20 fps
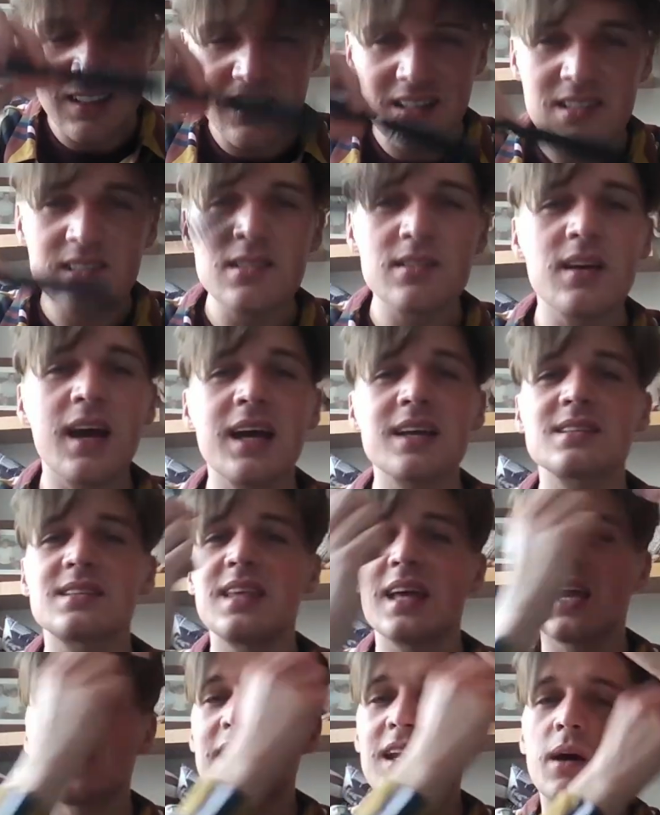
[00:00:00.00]
So it has
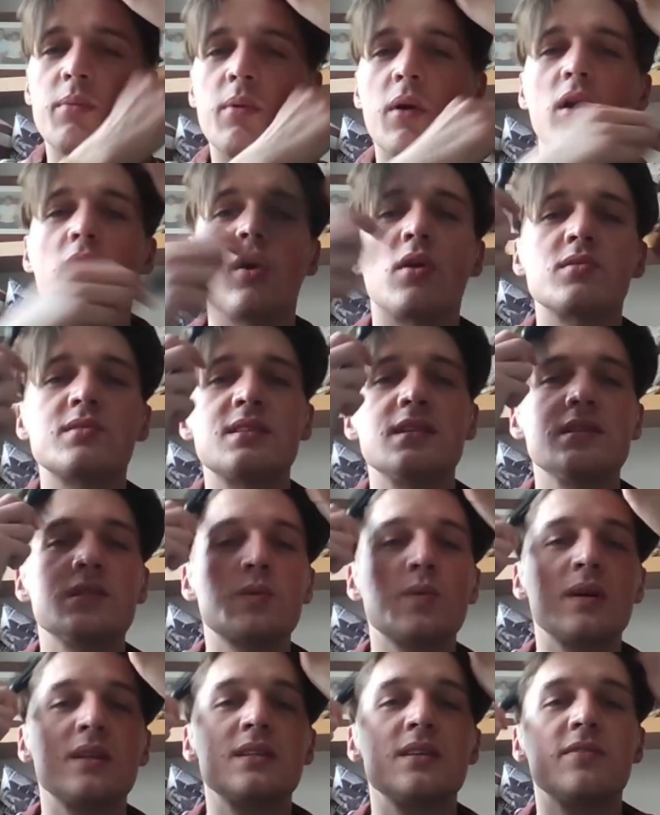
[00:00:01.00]
thickened up a lot since
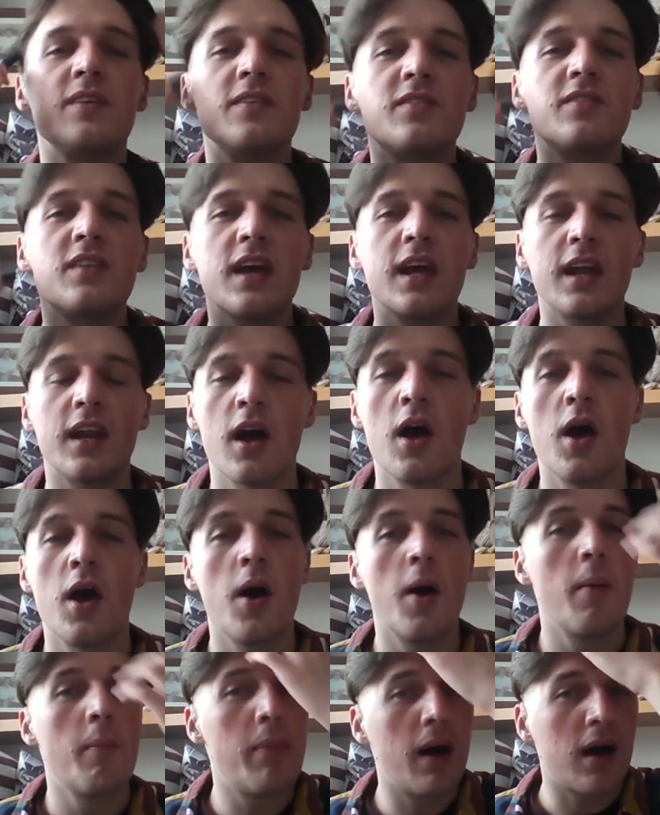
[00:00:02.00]
2015,
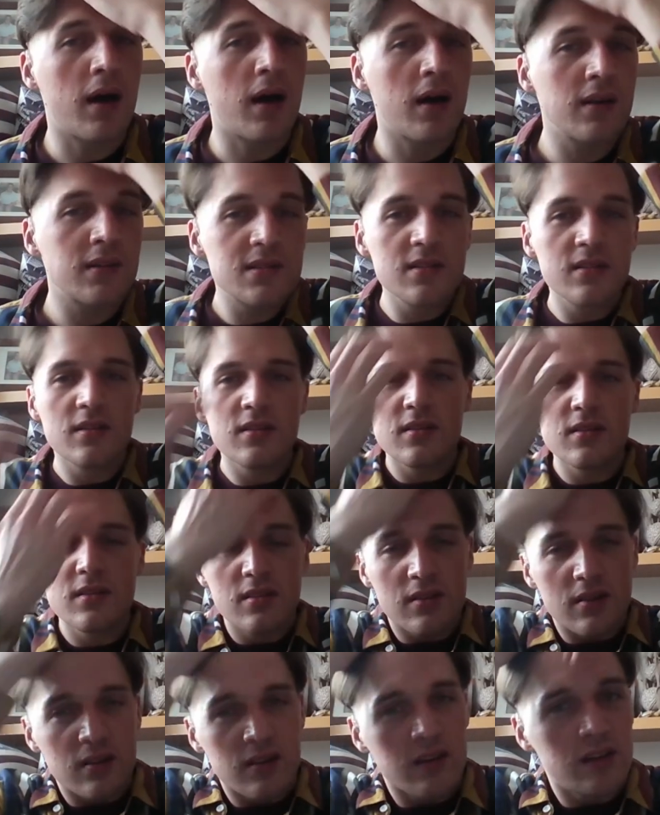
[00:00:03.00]
but
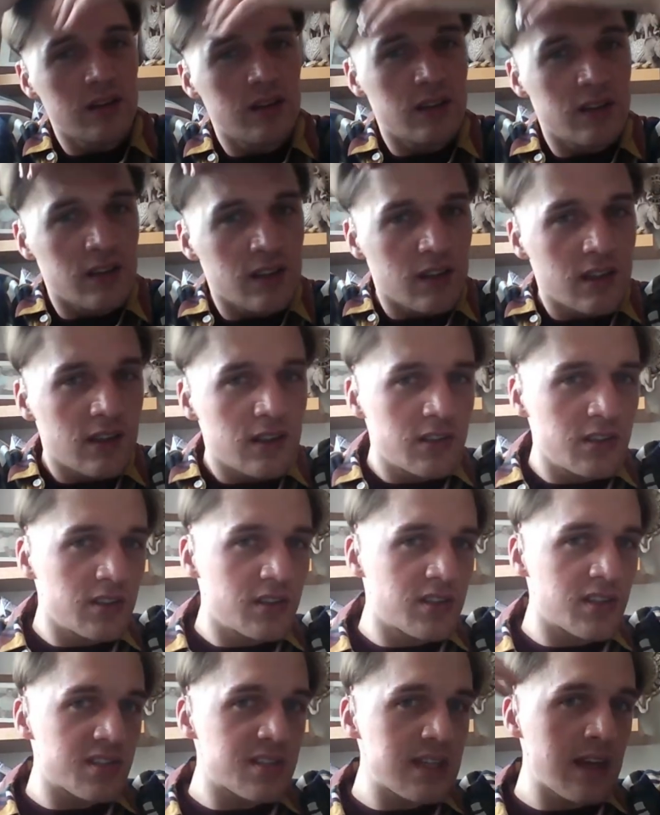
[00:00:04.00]
you've
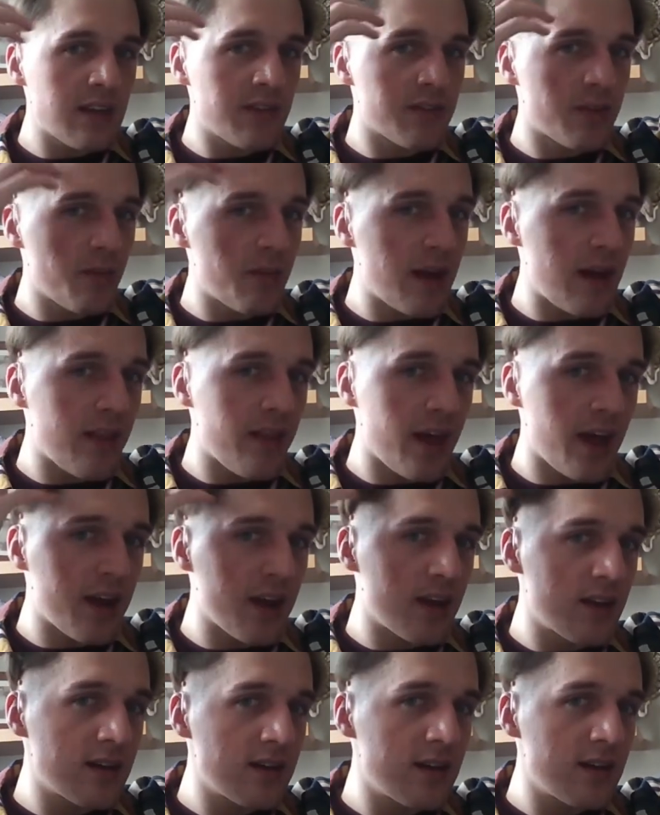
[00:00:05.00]
just seen from there then.